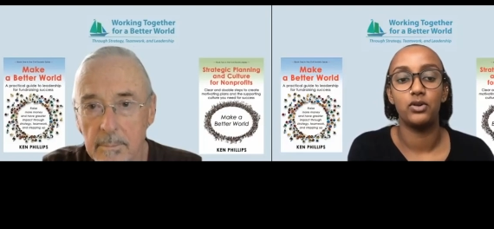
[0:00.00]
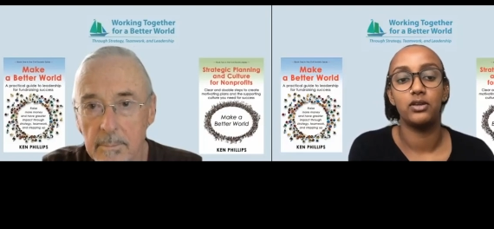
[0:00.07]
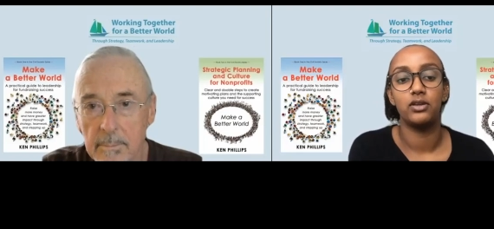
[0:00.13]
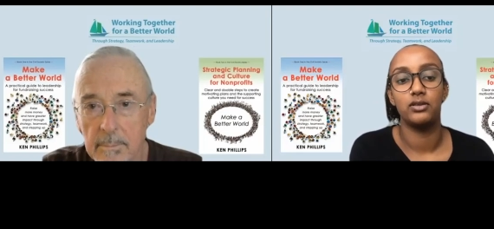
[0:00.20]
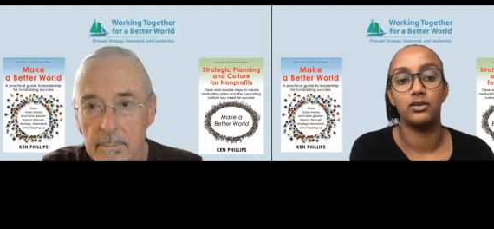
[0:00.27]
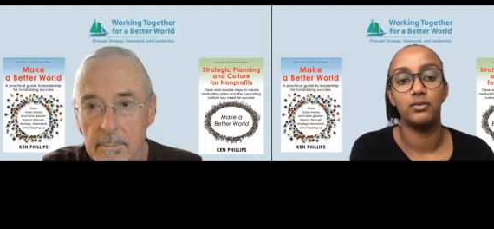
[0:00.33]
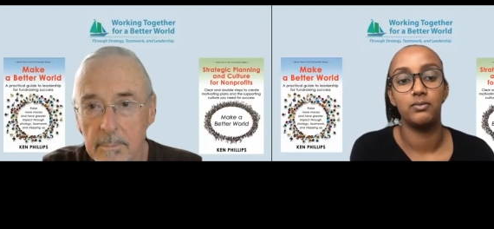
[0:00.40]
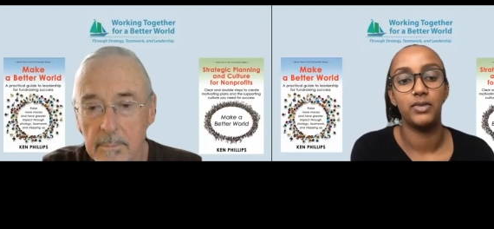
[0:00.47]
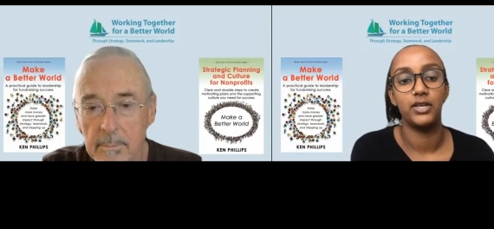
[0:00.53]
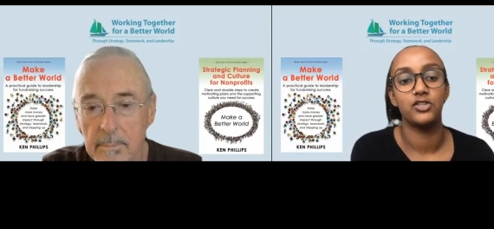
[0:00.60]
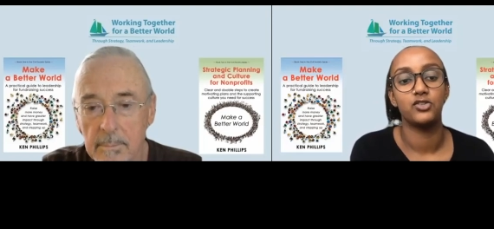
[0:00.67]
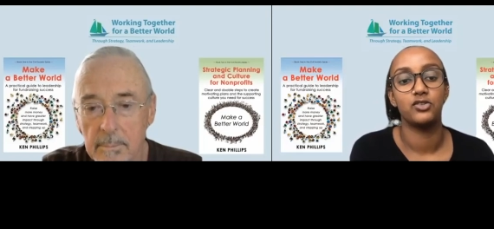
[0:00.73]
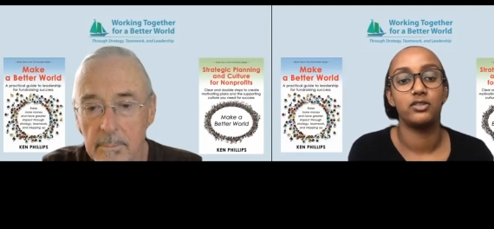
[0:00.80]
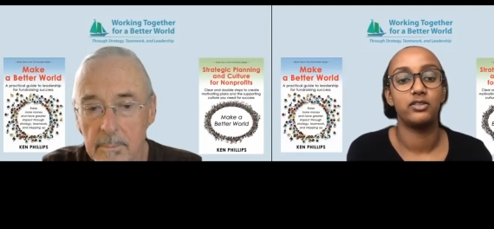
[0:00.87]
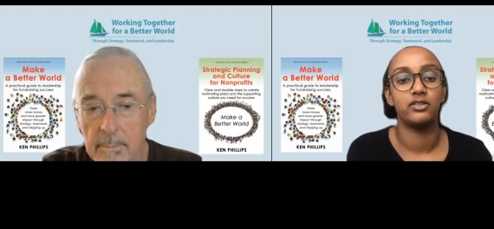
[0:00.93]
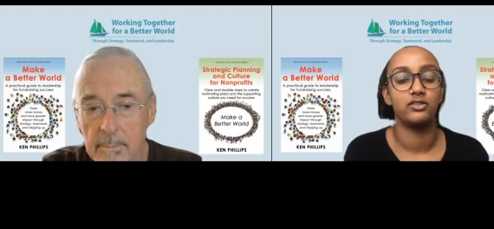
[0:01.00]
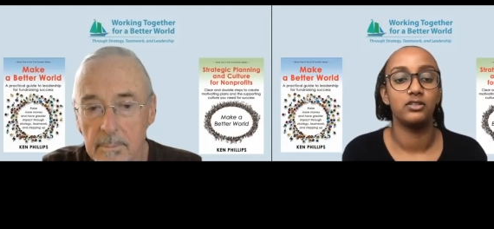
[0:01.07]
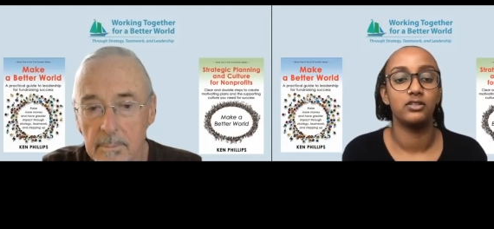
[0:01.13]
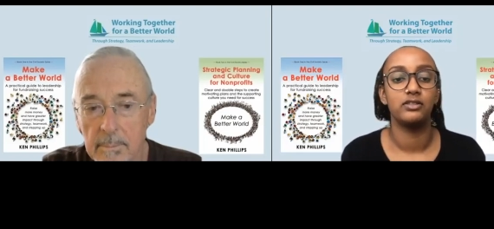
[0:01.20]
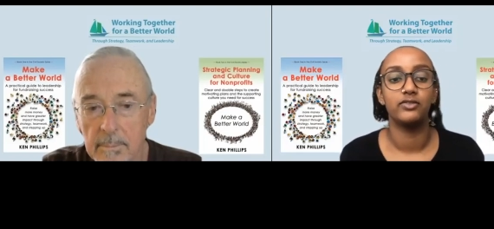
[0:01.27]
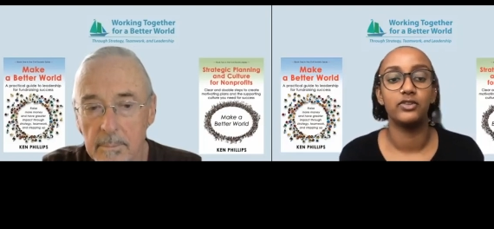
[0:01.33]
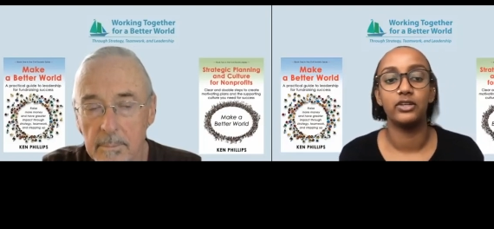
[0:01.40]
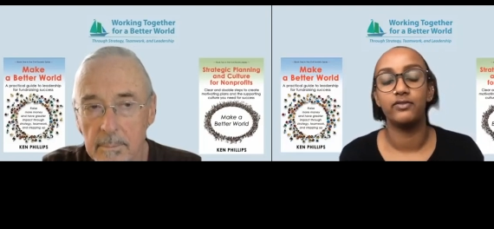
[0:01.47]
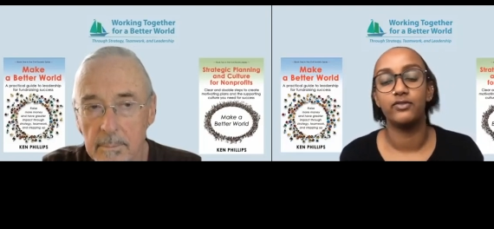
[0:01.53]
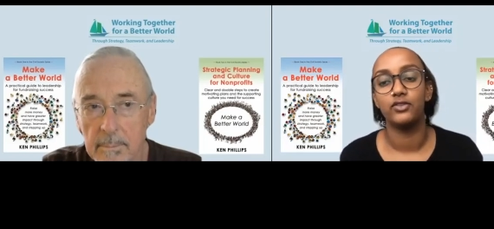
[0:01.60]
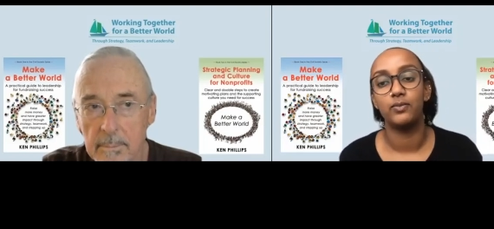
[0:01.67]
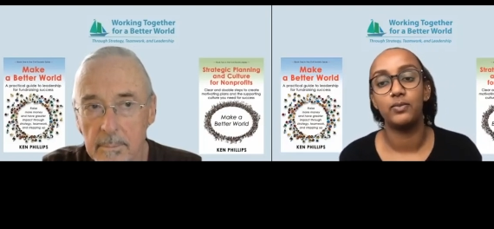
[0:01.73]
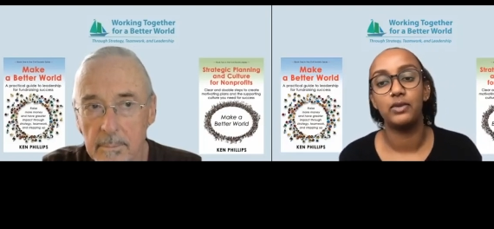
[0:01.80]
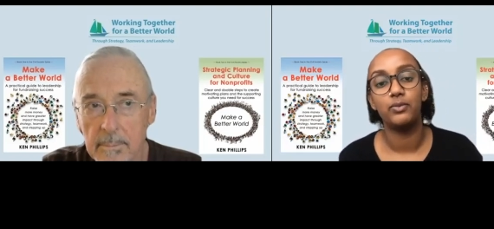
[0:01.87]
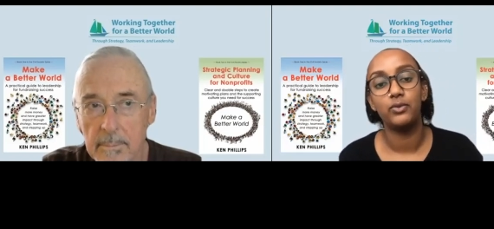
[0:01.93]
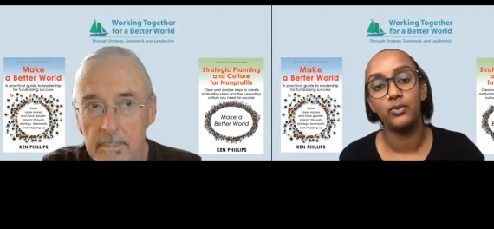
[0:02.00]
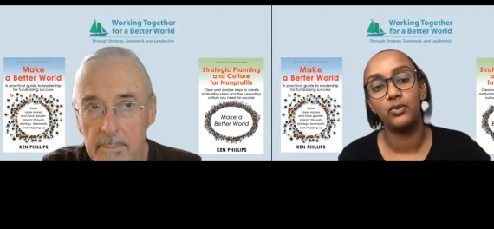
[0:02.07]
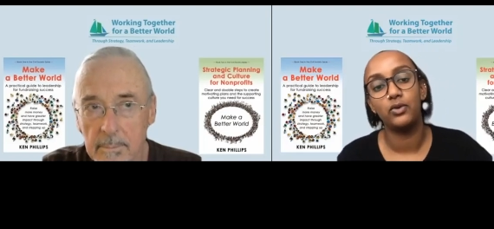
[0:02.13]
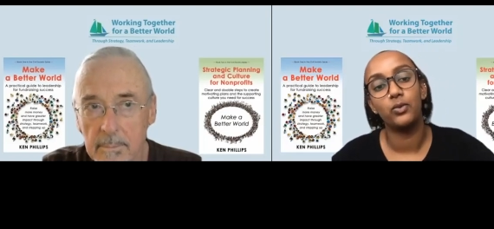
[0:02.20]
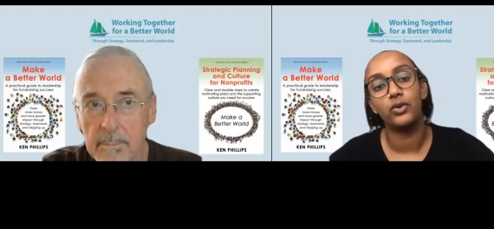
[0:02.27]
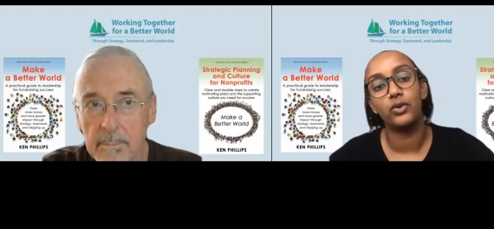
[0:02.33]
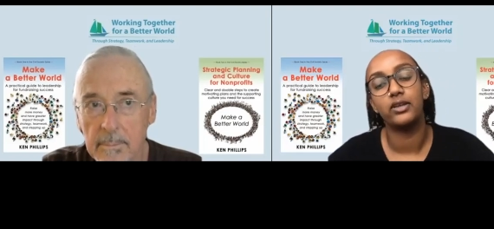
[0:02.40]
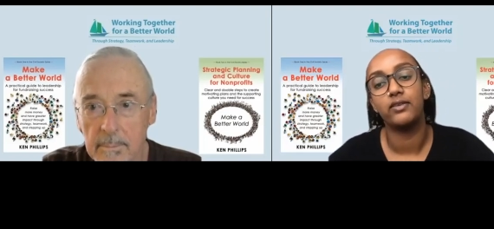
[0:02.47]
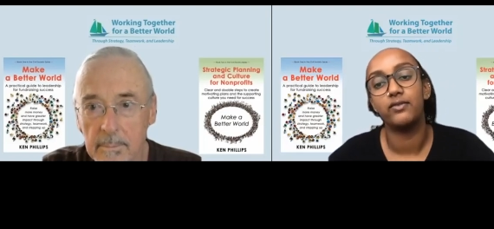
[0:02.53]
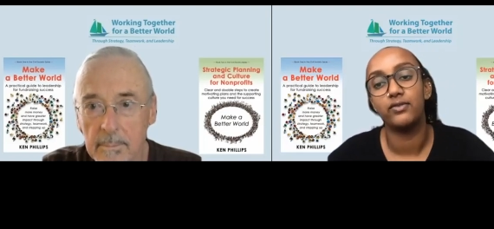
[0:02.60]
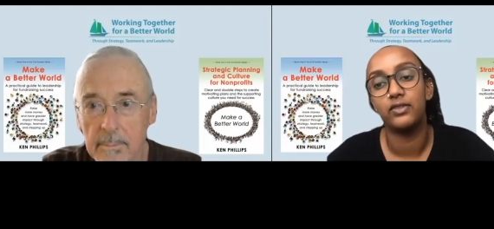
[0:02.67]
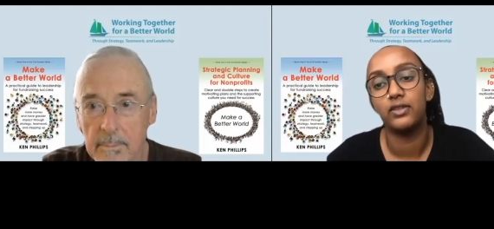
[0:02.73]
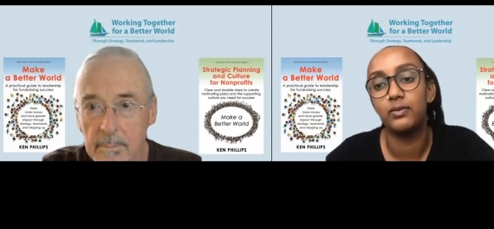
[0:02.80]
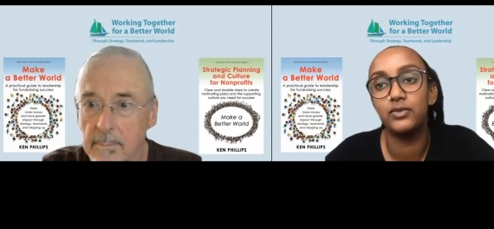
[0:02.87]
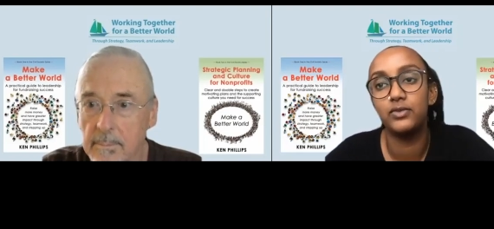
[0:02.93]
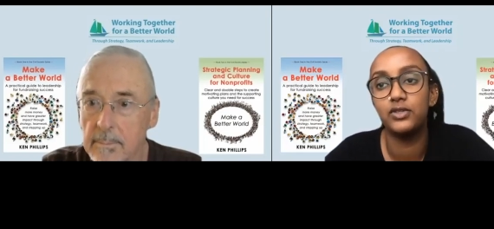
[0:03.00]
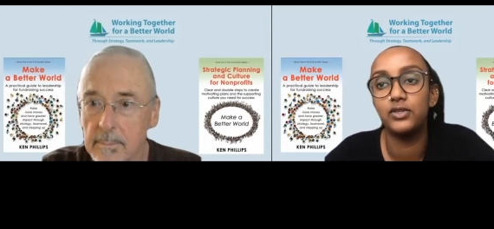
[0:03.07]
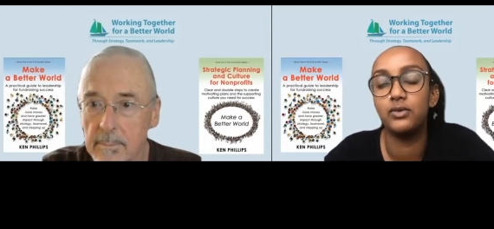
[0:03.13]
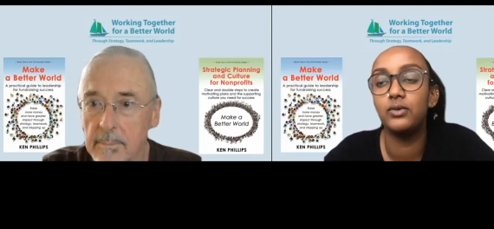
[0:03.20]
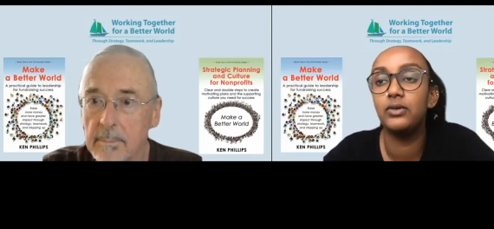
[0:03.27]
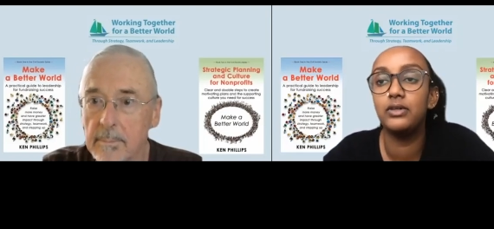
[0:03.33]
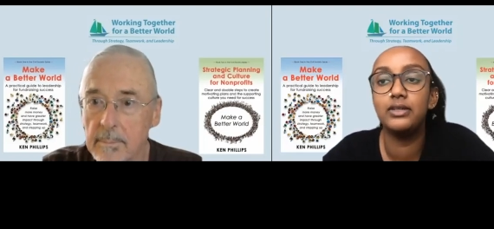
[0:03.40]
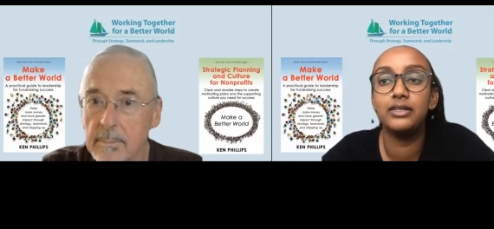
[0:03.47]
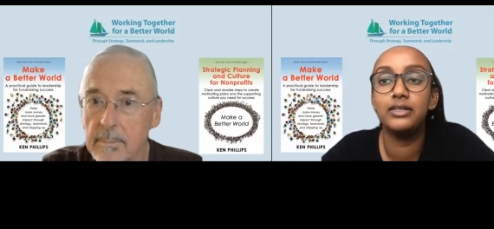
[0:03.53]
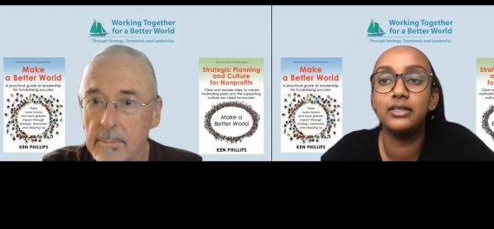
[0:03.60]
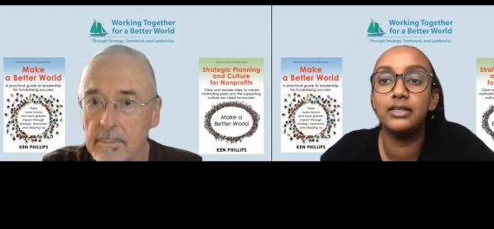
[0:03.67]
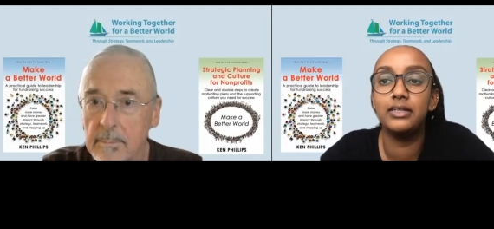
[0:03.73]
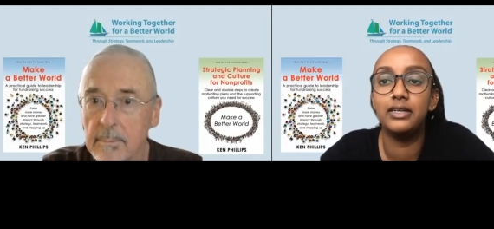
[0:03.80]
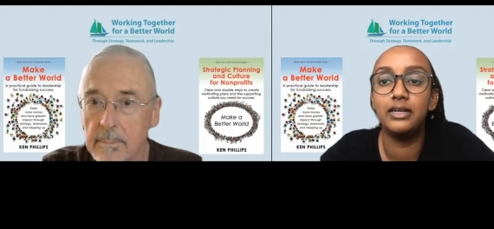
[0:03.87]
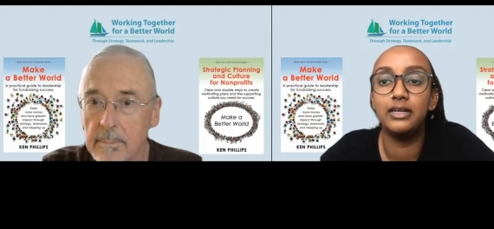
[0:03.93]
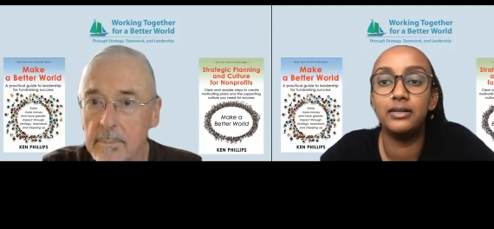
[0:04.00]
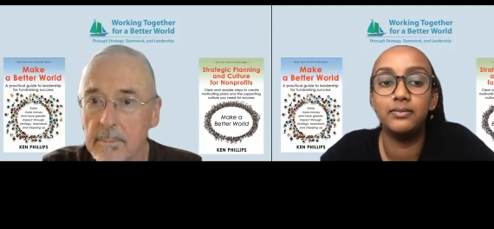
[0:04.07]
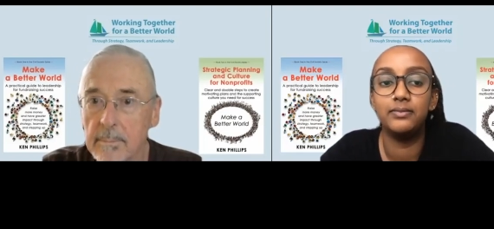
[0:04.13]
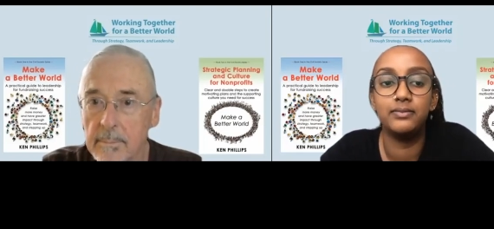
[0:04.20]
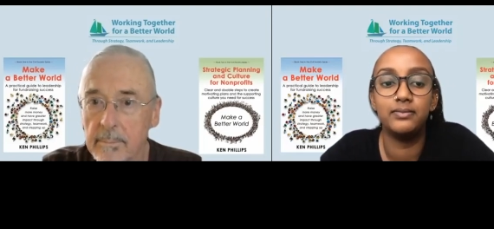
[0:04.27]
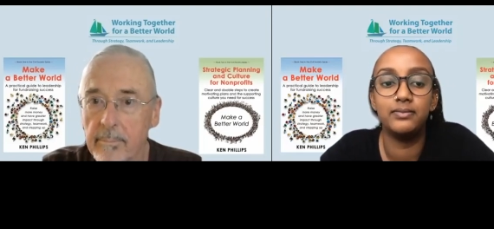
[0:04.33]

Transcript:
Speaker 1: to make sure that they're delivering for the people who are working for them too um,